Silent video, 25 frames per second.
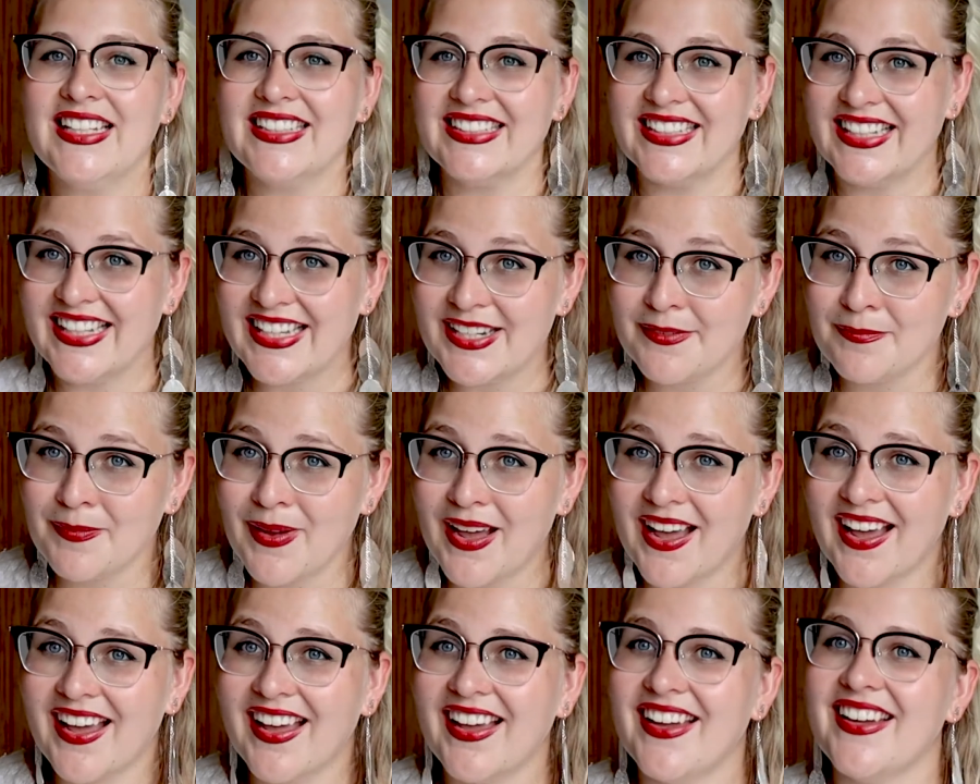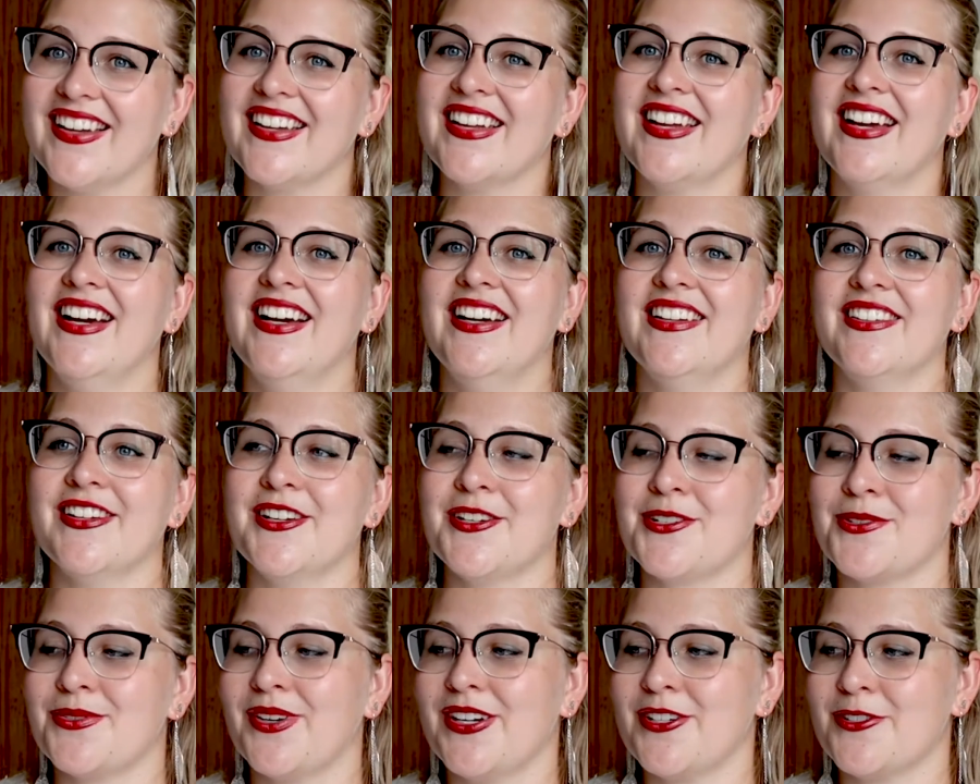laid back, and
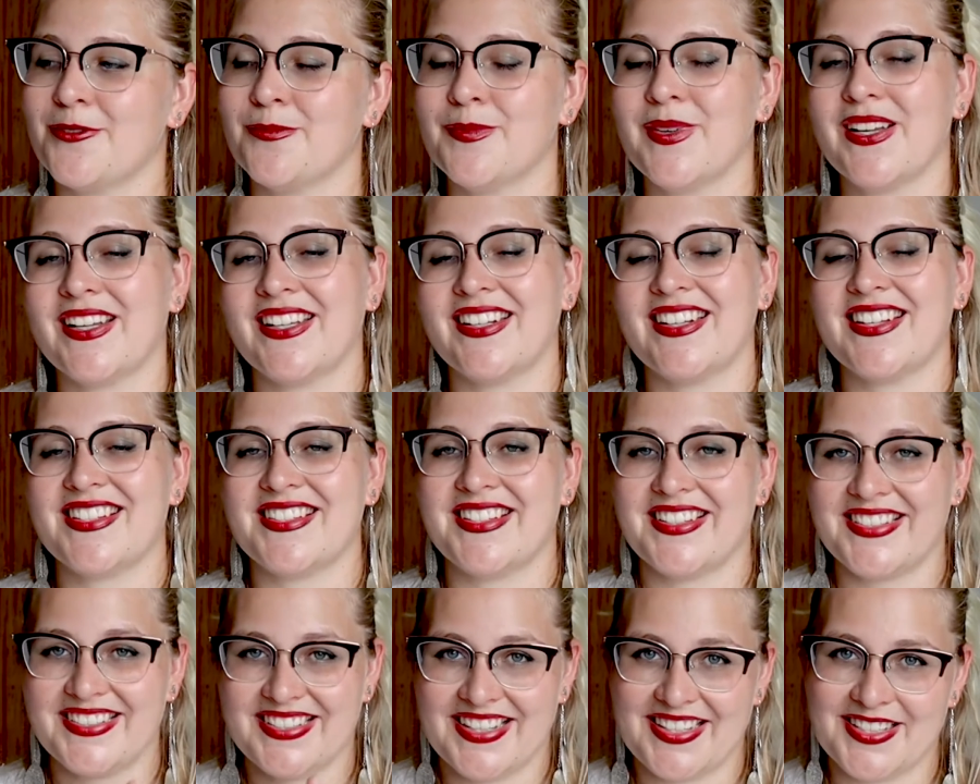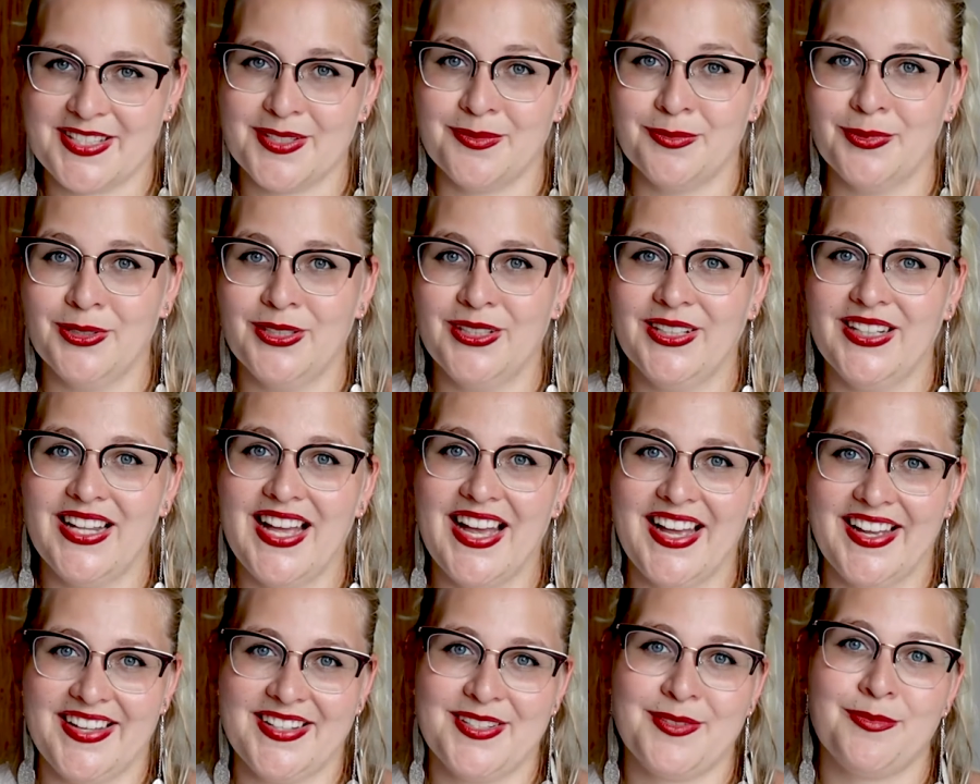I try to make it as accessible
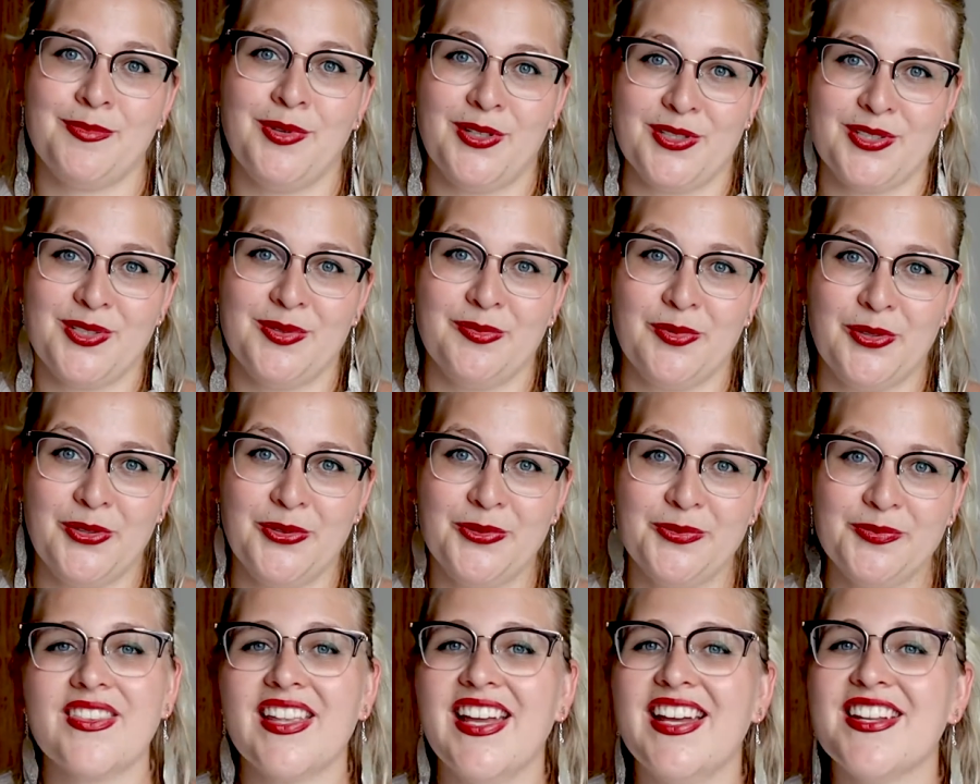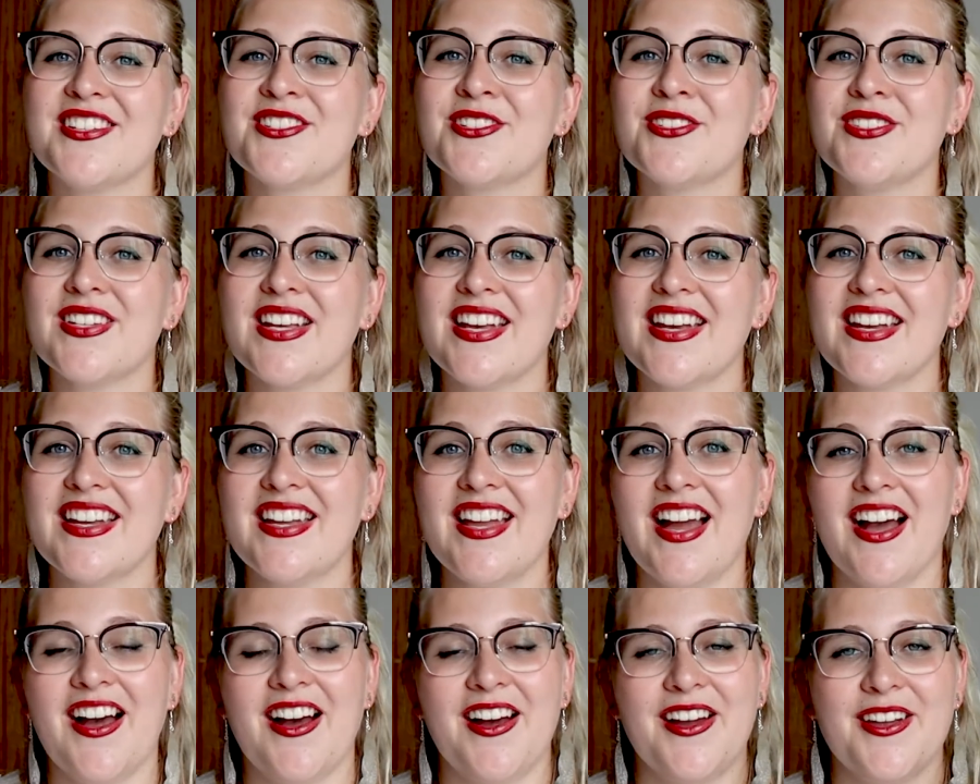as possible. And
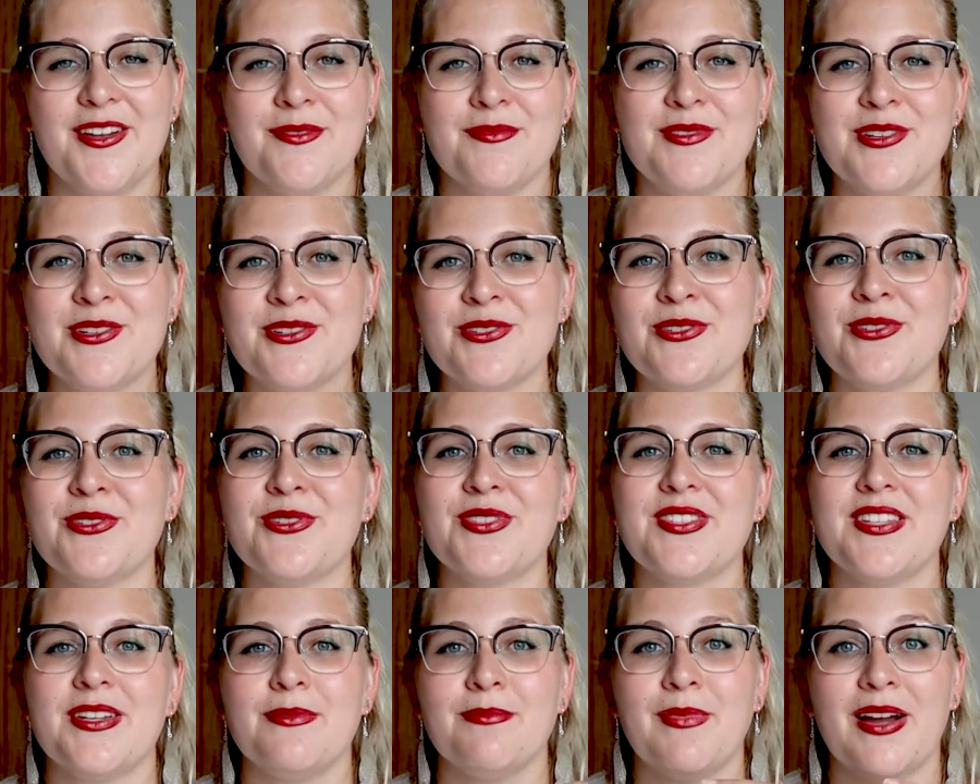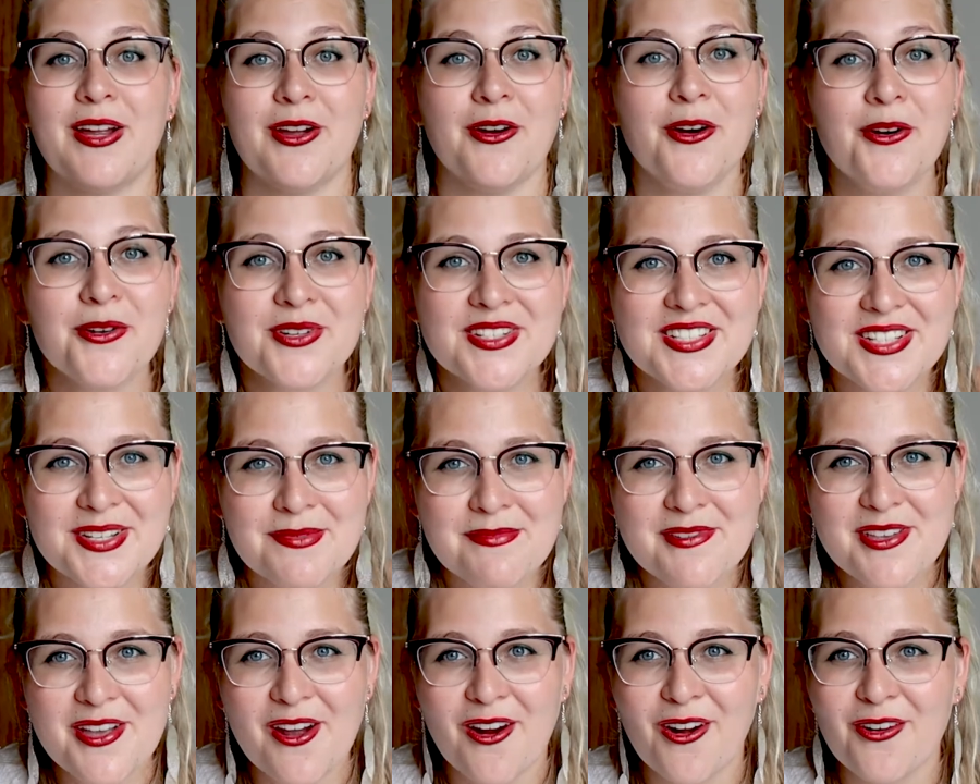today I'm introducing my own
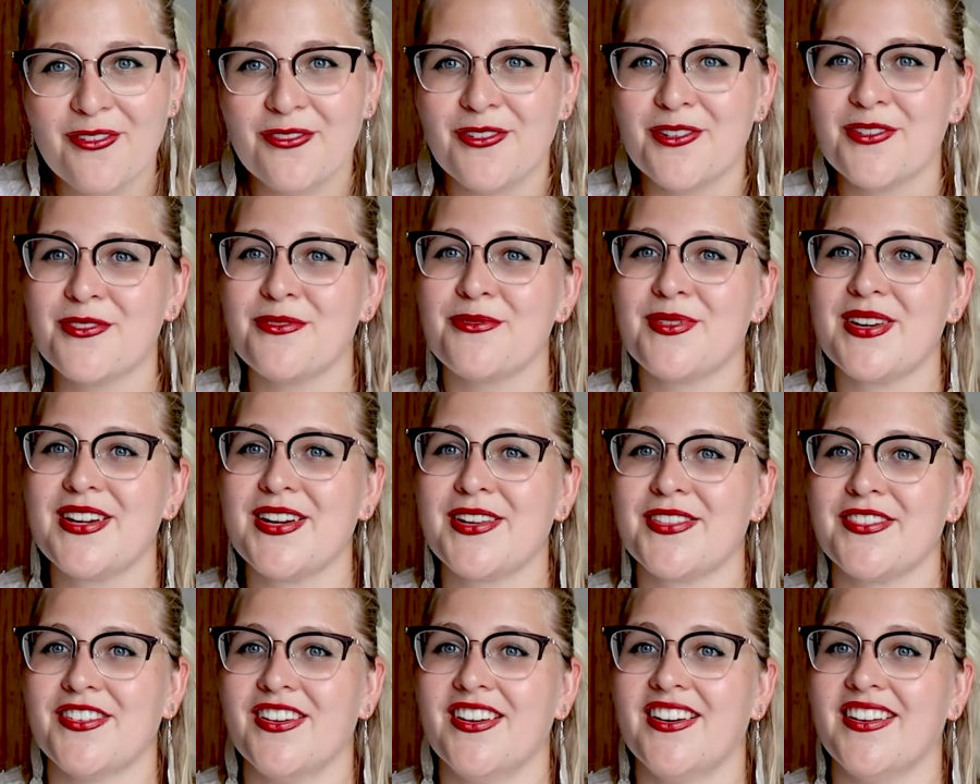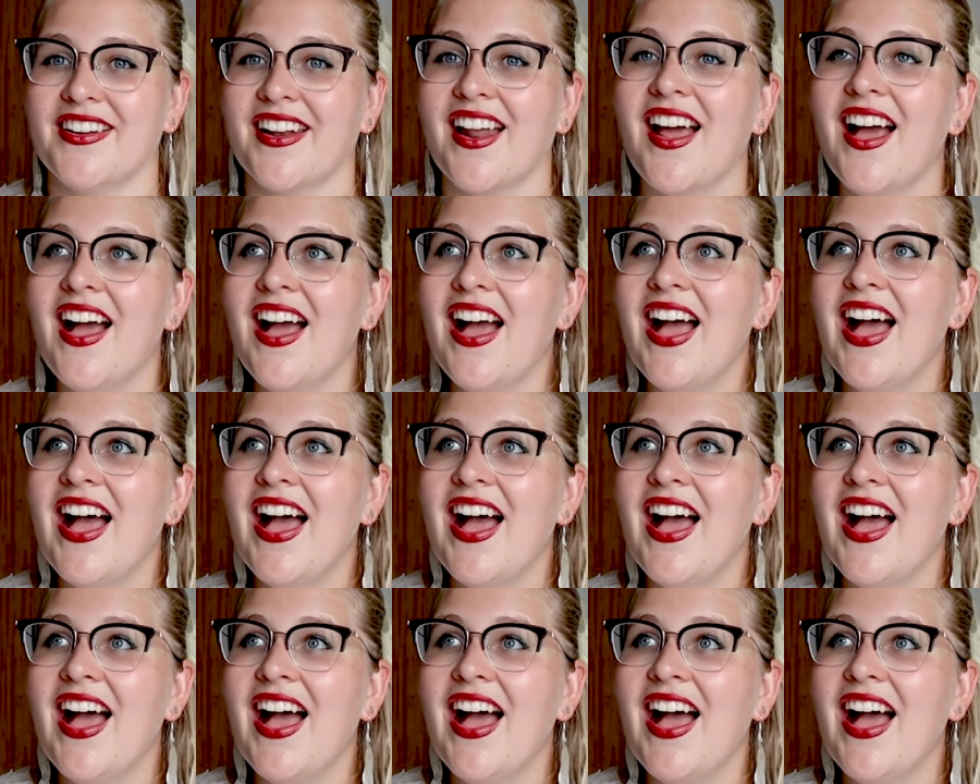TBR for the readathon.